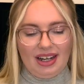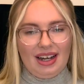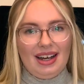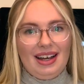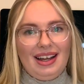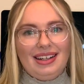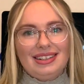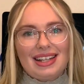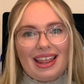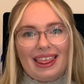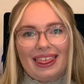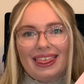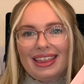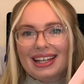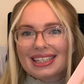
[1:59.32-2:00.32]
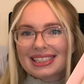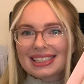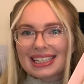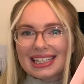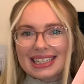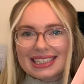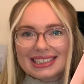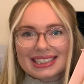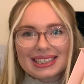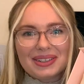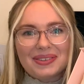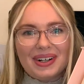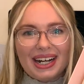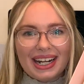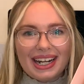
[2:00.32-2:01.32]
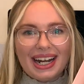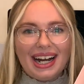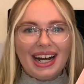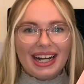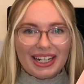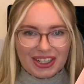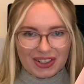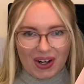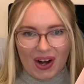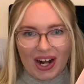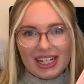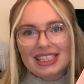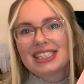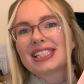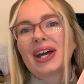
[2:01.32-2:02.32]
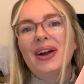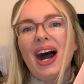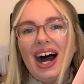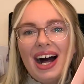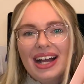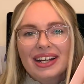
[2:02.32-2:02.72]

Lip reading: And this is the one I got. So I